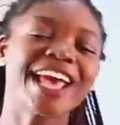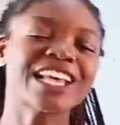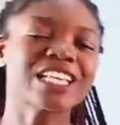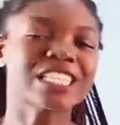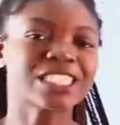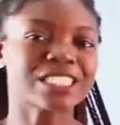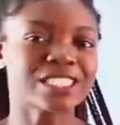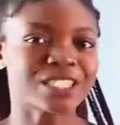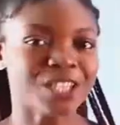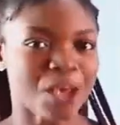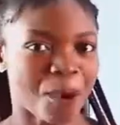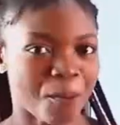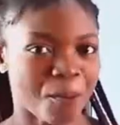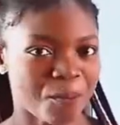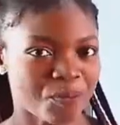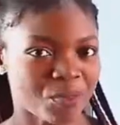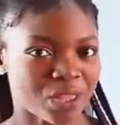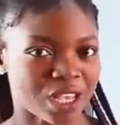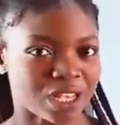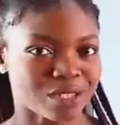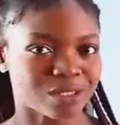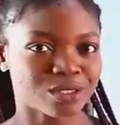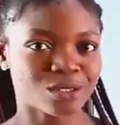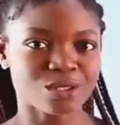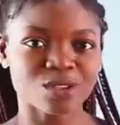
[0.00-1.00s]

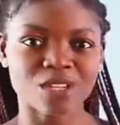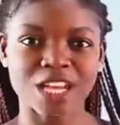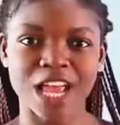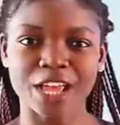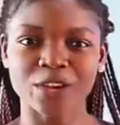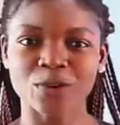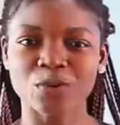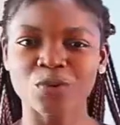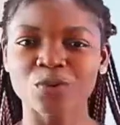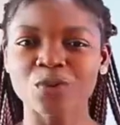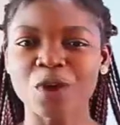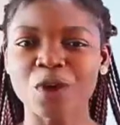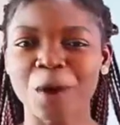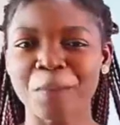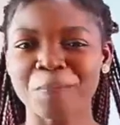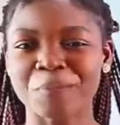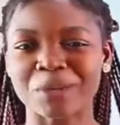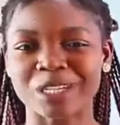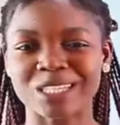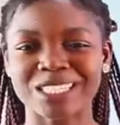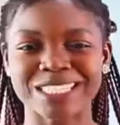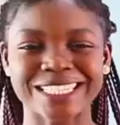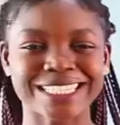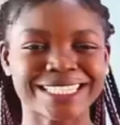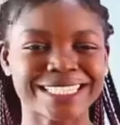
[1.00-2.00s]
something, so that you will not be
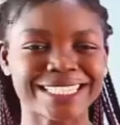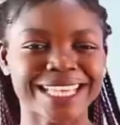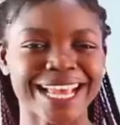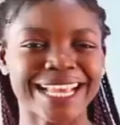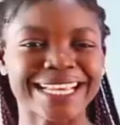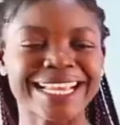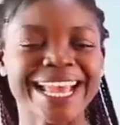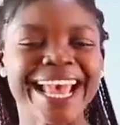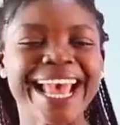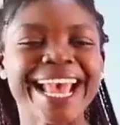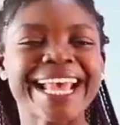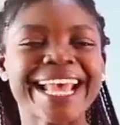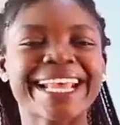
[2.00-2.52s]
cheated.